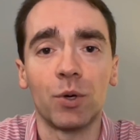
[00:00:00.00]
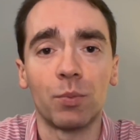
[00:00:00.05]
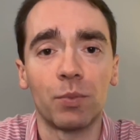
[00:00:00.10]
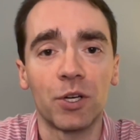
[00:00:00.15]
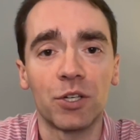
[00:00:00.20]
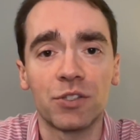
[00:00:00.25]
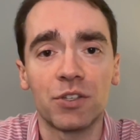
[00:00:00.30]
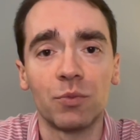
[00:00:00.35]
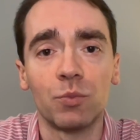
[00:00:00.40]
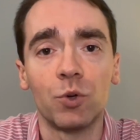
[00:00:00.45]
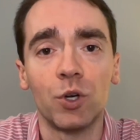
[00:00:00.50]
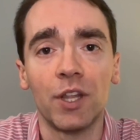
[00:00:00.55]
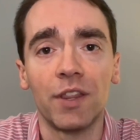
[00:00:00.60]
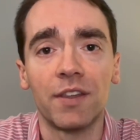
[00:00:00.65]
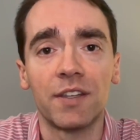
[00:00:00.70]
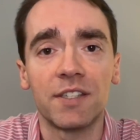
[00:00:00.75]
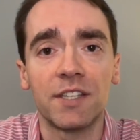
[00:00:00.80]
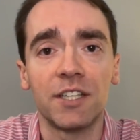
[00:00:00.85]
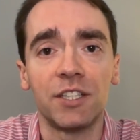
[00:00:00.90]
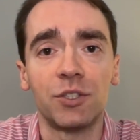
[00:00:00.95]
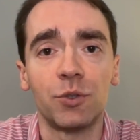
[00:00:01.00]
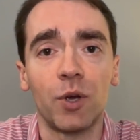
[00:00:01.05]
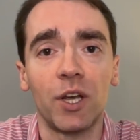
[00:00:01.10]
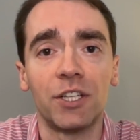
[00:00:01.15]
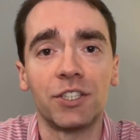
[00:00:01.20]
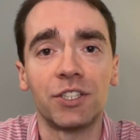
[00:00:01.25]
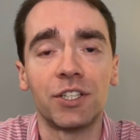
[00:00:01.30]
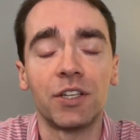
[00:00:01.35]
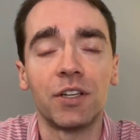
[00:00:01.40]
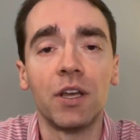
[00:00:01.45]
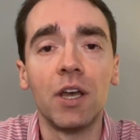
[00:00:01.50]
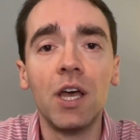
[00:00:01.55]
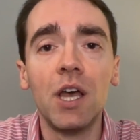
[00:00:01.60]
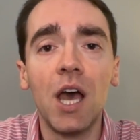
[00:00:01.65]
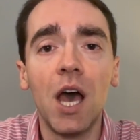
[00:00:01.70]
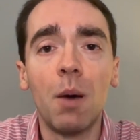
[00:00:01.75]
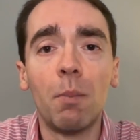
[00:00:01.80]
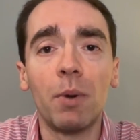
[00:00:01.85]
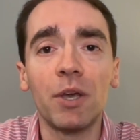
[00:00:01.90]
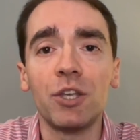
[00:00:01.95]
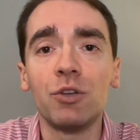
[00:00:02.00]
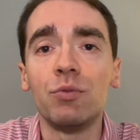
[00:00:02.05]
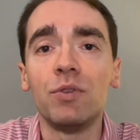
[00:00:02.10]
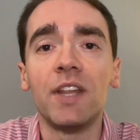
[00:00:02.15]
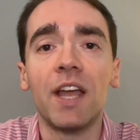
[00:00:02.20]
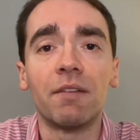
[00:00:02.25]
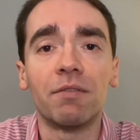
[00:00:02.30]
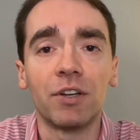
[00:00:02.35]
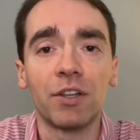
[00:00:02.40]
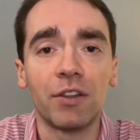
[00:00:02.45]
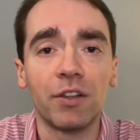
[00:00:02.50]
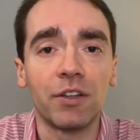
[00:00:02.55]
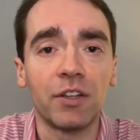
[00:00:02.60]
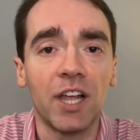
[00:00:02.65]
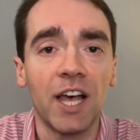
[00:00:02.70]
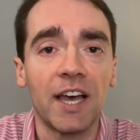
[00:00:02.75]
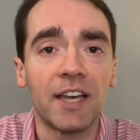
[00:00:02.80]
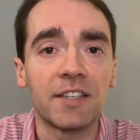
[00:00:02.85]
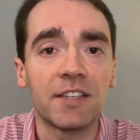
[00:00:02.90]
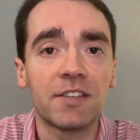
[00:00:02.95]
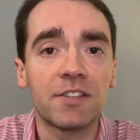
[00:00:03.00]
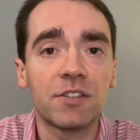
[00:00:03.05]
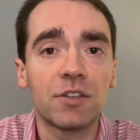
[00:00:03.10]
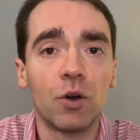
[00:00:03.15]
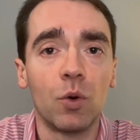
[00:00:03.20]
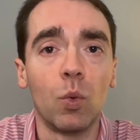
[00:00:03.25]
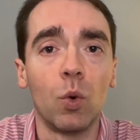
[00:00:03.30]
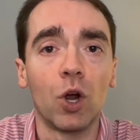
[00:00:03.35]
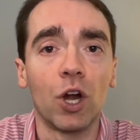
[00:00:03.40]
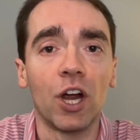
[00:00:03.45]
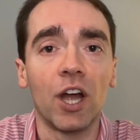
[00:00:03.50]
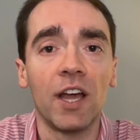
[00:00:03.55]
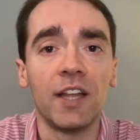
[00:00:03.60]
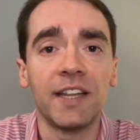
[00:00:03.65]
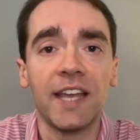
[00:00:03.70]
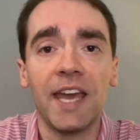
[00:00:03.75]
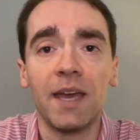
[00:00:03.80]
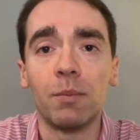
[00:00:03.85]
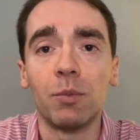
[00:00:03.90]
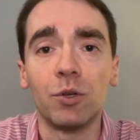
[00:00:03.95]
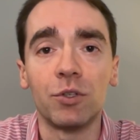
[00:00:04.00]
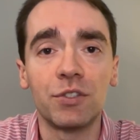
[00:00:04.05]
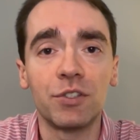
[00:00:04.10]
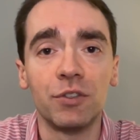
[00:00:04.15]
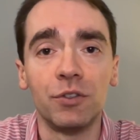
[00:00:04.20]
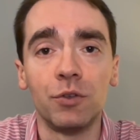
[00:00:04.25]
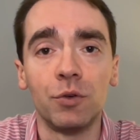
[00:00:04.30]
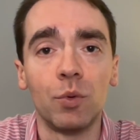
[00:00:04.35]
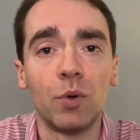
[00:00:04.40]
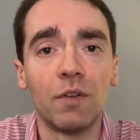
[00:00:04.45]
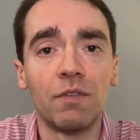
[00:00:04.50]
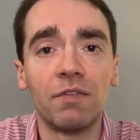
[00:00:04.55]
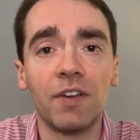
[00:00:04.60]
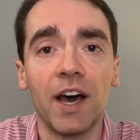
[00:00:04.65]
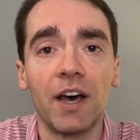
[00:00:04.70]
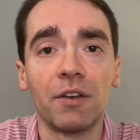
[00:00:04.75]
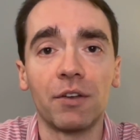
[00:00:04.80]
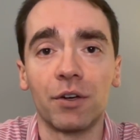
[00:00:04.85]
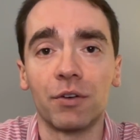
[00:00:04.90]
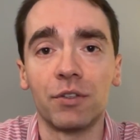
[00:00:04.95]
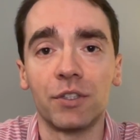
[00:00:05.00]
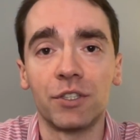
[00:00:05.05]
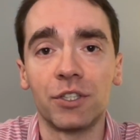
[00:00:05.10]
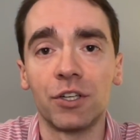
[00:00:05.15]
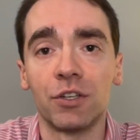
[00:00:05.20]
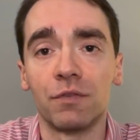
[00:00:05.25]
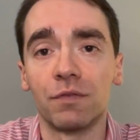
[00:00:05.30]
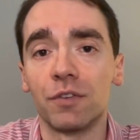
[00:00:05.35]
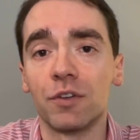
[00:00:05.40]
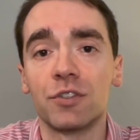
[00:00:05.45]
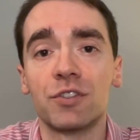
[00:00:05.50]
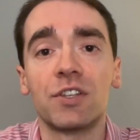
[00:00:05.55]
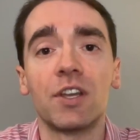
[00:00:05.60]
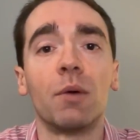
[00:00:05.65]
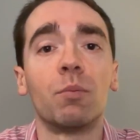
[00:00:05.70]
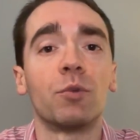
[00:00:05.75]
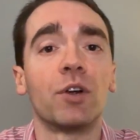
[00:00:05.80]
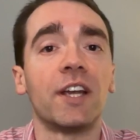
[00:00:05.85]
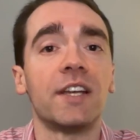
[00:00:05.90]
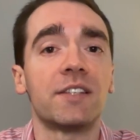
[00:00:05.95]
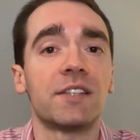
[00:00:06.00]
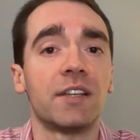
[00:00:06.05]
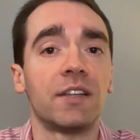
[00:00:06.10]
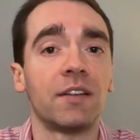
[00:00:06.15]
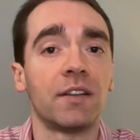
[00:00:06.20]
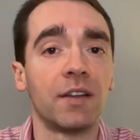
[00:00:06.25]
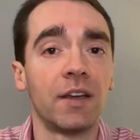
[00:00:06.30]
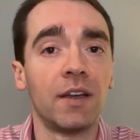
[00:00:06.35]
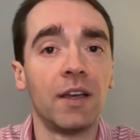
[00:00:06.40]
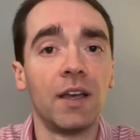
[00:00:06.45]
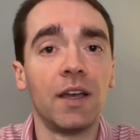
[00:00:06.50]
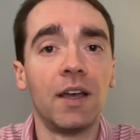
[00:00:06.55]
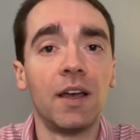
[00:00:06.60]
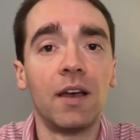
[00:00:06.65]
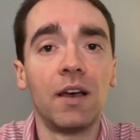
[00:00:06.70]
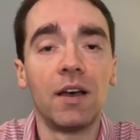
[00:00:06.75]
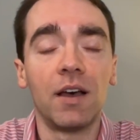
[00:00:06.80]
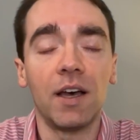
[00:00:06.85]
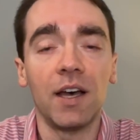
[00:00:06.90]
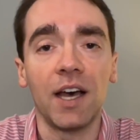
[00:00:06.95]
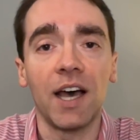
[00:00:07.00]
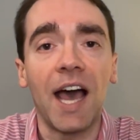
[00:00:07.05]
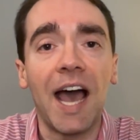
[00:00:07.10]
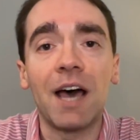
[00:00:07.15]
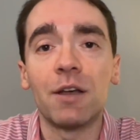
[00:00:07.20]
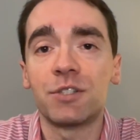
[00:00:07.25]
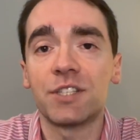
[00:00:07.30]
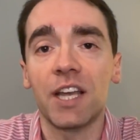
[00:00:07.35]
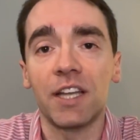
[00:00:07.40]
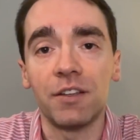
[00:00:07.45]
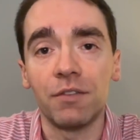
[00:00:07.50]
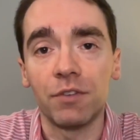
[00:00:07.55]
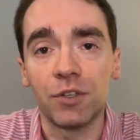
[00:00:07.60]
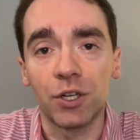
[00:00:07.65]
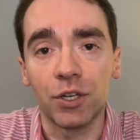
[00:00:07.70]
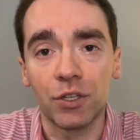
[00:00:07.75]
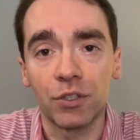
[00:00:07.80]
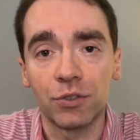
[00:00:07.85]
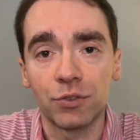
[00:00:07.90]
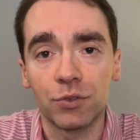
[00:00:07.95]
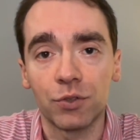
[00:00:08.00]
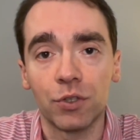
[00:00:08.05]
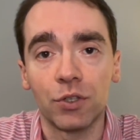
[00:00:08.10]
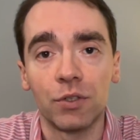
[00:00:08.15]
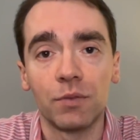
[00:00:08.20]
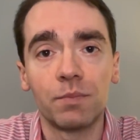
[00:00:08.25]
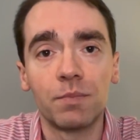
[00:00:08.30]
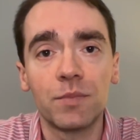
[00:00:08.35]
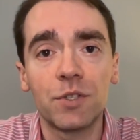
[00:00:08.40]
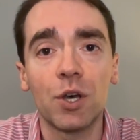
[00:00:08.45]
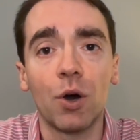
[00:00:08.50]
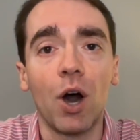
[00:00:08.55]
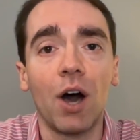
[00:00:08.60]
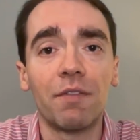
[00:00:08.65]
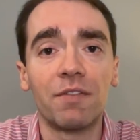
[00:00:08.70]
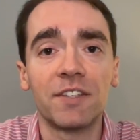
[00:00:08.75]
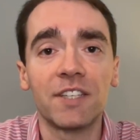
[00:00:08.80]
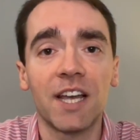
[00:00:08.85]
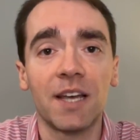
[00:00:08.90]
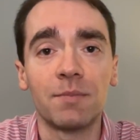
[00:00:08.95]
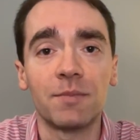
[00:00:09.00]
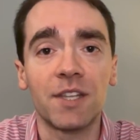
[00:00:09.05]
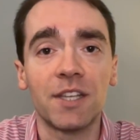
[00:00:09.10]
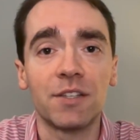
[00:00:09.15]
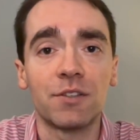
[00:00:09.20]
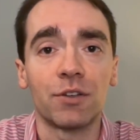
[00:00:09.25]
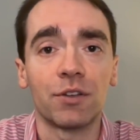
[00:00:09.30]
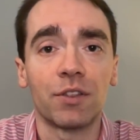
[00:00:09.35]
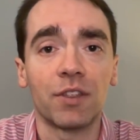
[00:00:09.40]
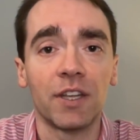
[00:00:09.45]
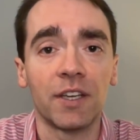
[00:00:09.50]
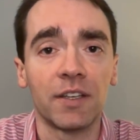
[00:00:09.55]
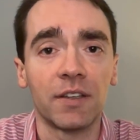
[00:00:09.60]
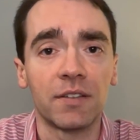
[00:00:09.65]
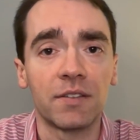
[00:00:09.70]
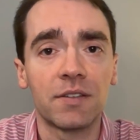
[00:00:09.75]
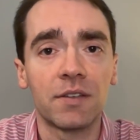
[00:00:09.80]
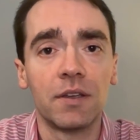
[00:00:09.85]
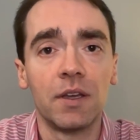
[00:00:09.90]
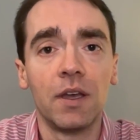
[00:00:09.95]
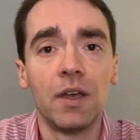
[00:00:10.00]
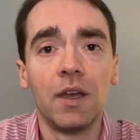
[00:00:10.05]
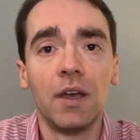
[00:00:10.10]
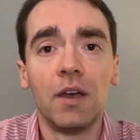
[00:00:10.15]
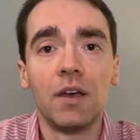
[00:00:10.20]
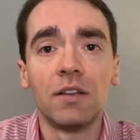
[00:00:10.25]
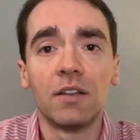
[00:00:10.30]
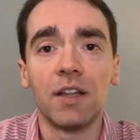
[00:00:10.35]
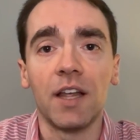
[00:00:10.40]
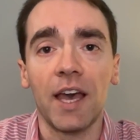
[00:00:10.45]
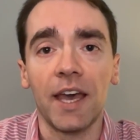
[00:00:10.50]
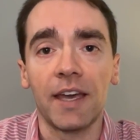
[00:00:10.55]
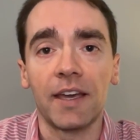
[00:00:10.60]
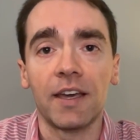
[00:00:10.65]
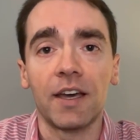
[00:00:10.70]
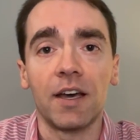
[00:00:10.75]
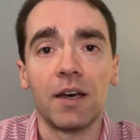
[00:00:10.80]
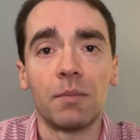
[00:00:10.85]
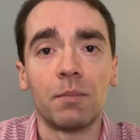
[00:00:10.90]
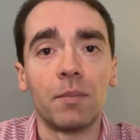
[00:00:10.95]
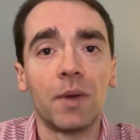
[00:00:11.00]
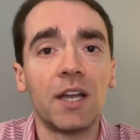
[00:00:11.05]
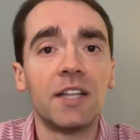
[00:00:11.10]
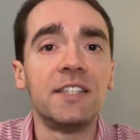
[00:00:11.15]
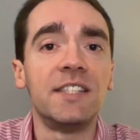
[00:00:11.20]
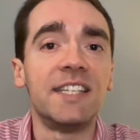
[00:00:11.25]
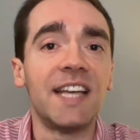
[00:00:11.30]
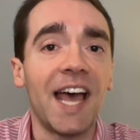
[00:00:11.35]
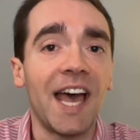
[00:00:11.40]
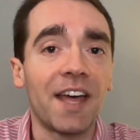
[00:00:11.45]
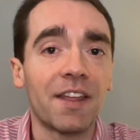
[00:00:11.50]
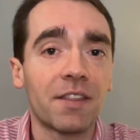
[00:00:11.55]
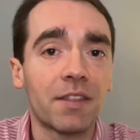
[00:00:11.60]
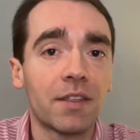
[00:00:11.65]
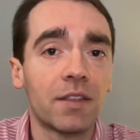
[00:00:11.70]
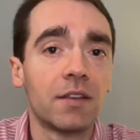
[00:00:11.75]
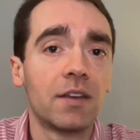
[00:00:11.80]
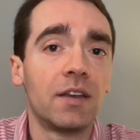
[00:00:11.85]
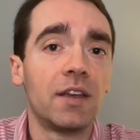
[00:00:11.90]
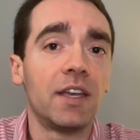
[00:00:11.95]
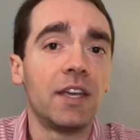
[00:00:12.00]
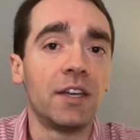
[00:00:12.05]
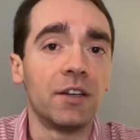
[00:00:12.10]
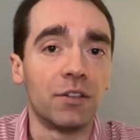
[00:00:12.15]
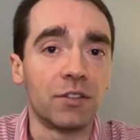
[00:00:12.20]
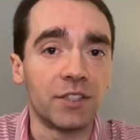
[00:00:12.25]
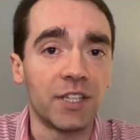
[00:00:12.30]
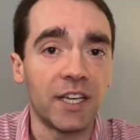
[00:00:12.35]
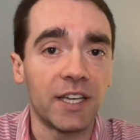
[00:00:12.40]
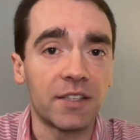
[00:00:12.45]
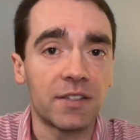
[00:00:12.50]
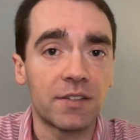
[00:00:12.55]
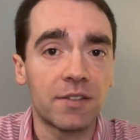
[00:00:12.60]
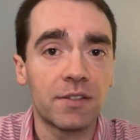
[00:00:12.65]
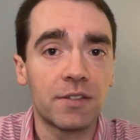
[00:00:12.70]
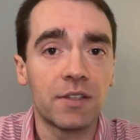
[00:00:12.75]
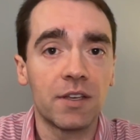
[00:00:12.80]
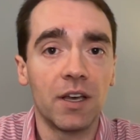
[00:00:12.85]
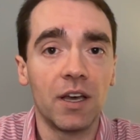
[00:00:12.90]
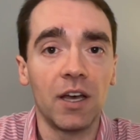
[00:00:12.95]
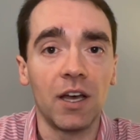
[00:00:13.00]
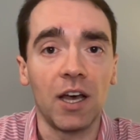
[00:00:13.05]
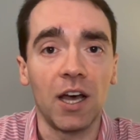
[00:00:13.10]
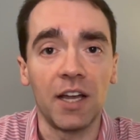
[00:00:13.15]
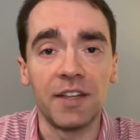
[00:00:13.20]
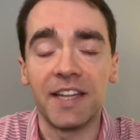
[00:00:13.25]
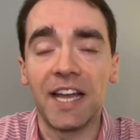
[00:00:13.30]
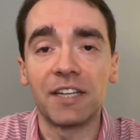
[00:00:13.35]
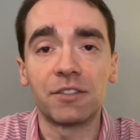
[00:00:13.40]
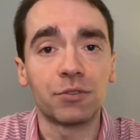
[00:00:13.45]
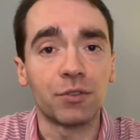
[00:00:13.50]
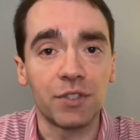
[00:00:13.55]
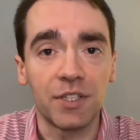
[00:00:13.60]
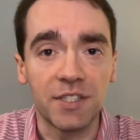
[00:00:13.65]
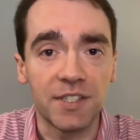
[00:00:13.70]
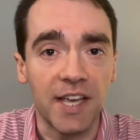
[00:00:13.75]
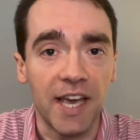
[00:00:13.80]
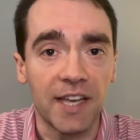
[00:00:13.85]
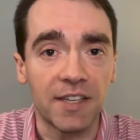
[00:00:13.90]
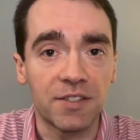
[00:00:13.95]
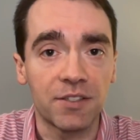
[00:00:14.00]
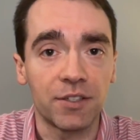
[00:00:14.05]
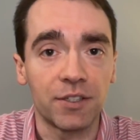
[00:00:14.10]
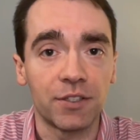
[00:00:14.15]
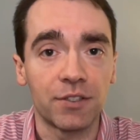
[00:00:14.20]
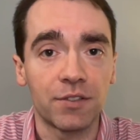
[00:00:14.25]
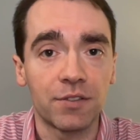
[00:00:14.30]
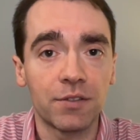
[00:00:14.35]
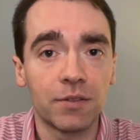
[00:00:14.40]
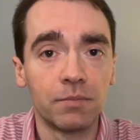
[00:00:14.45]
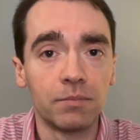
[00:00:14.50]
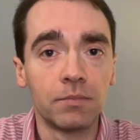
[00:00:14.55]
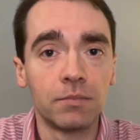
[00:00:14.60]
person would in this situation, but you nevertheless were unable to file your return for some reason outside of your control. So oftentimes these are things like death, illness, natural disasters,